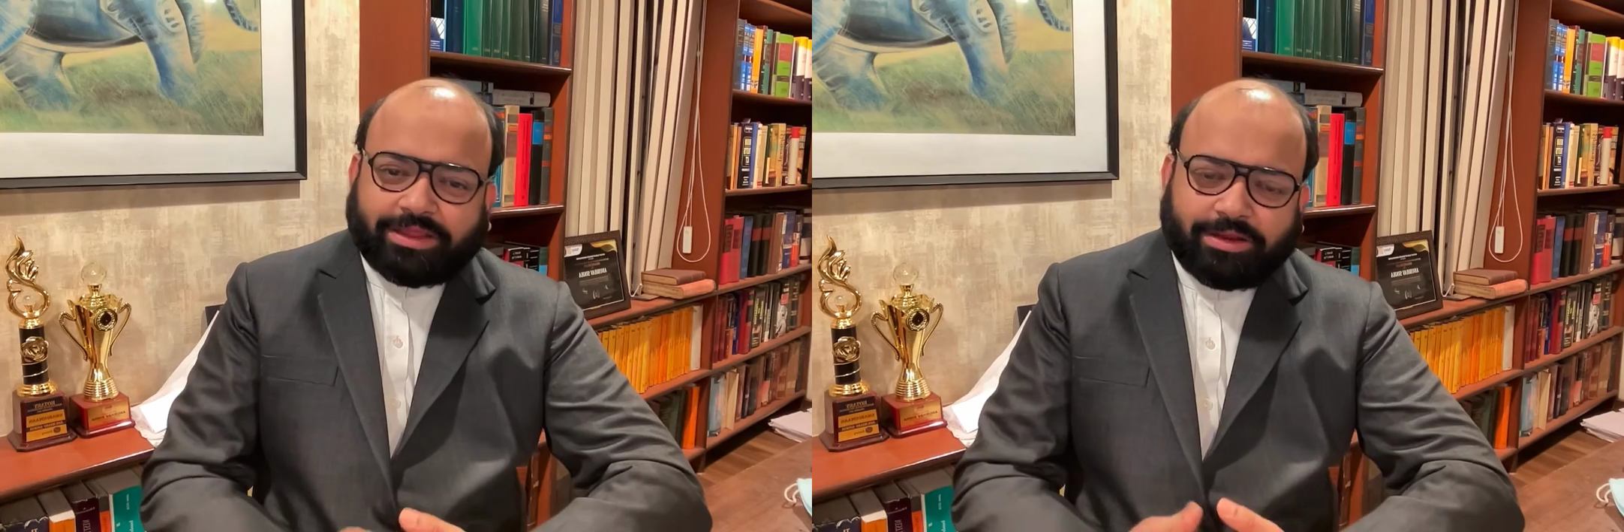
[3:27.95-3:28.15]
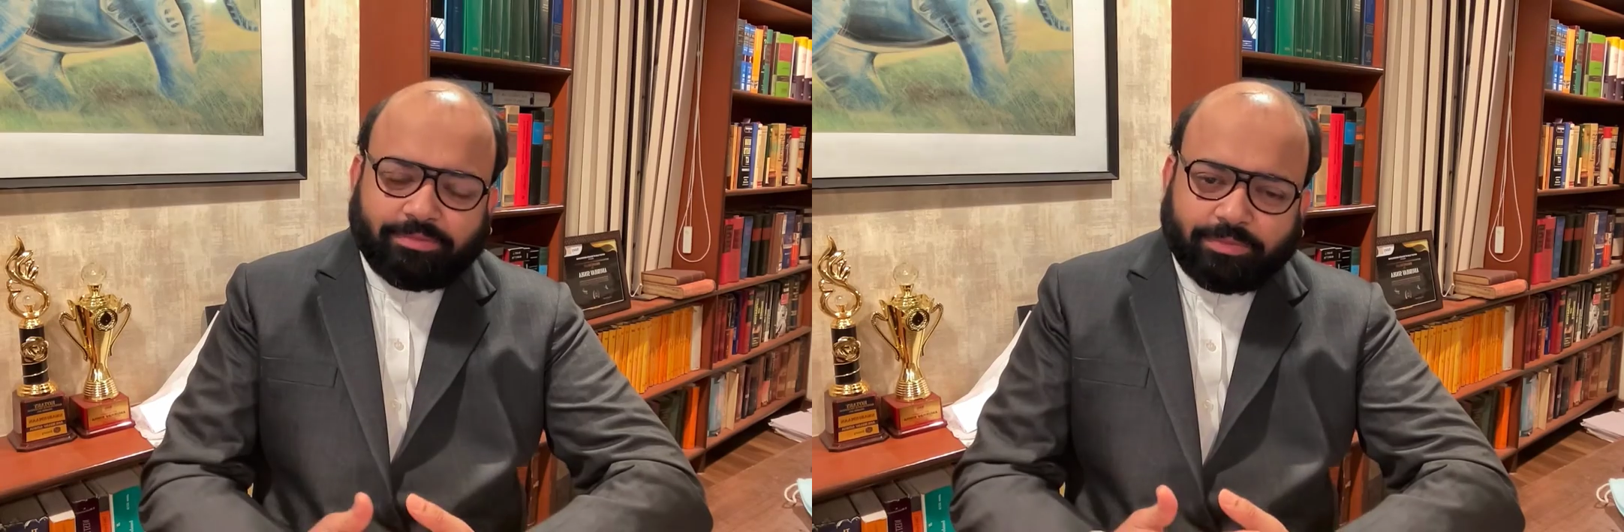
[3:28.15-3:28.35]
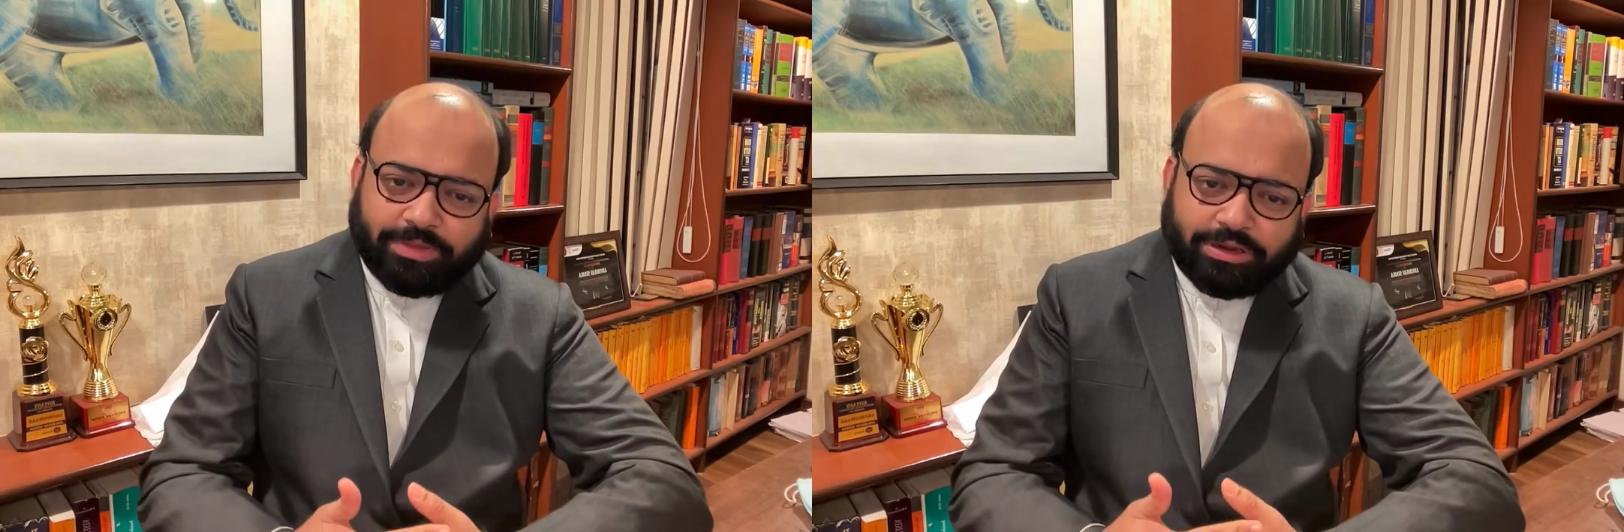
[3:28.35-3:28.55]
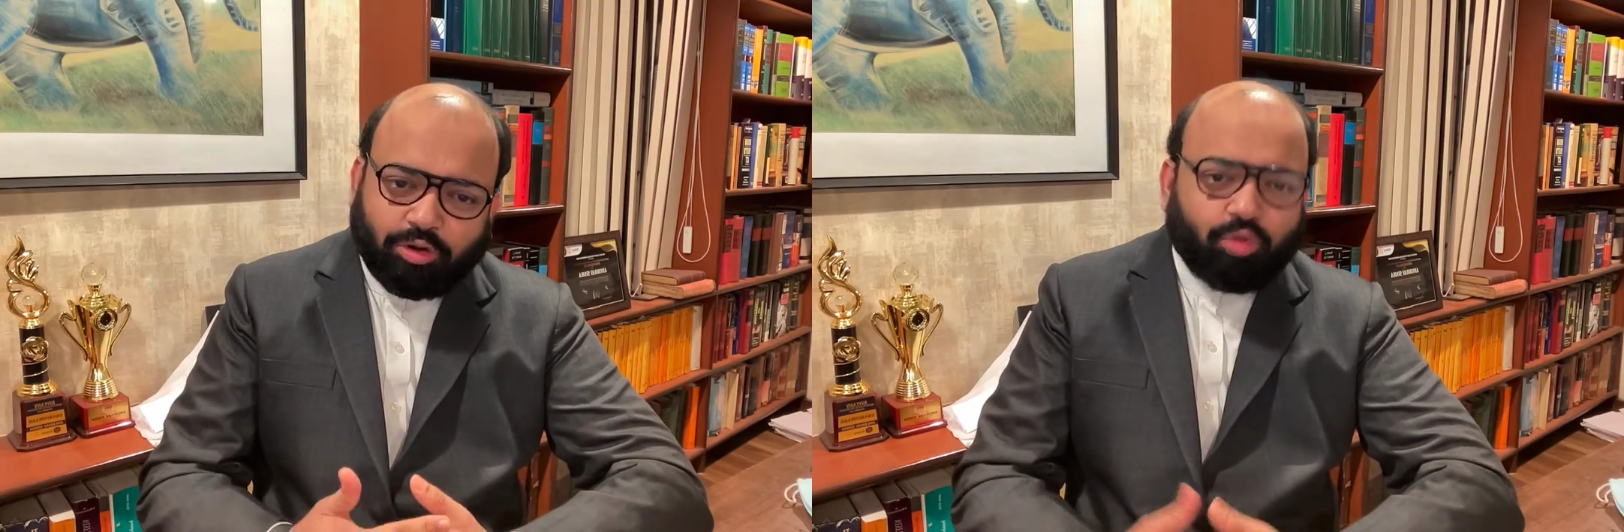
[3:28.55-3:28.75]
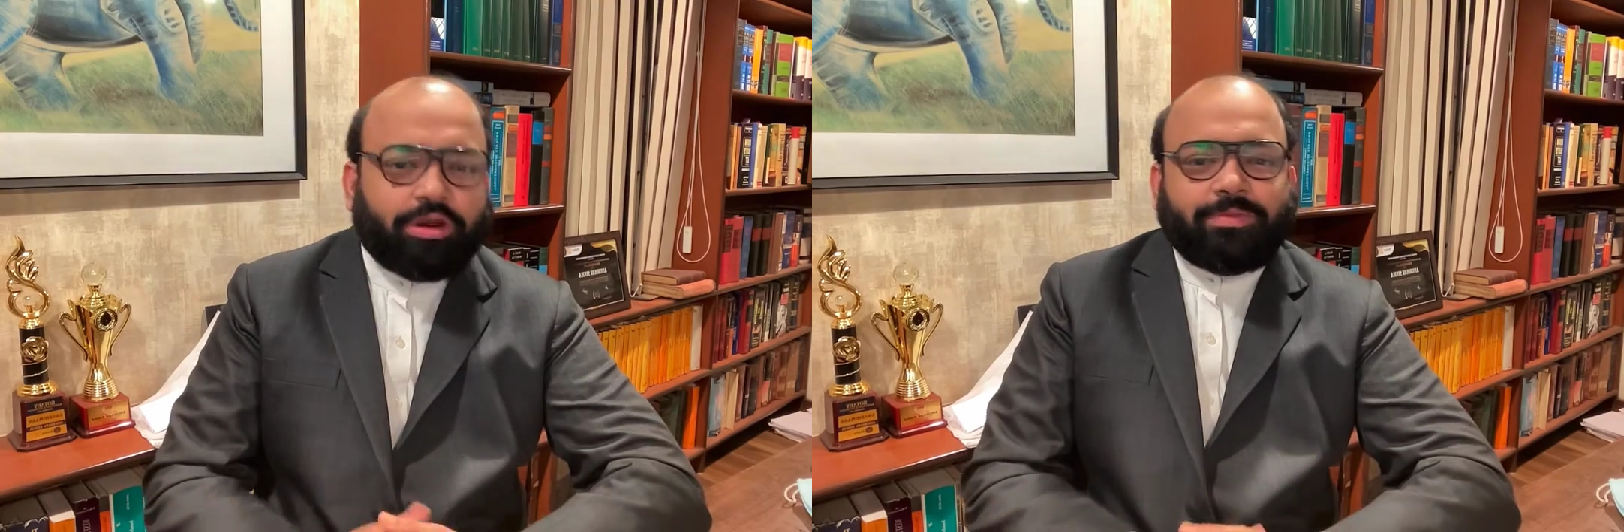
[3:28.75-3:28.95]
can be
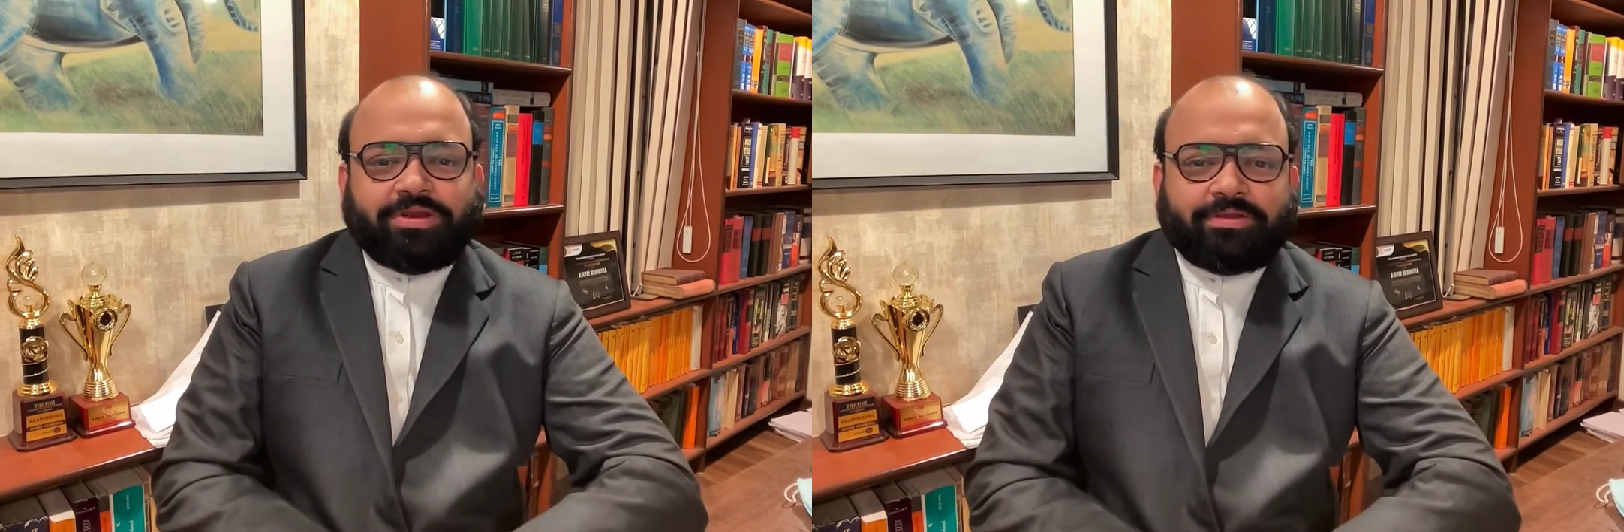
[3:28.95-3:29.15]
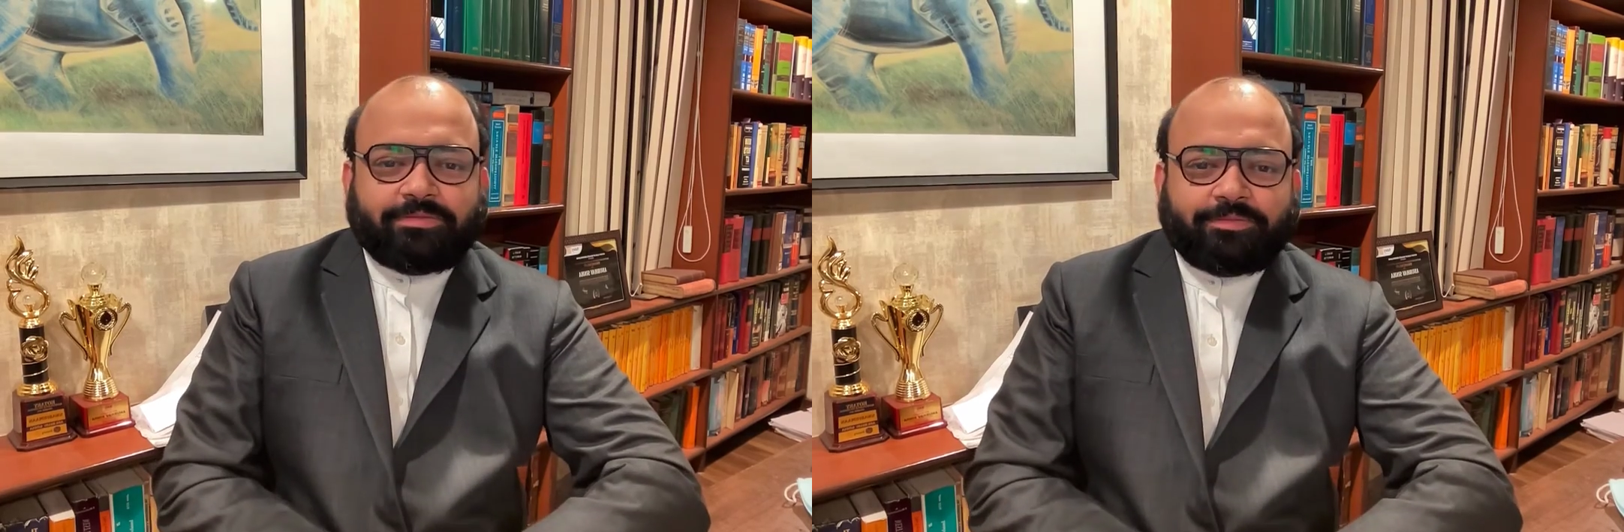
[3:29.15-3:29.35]
no remedy.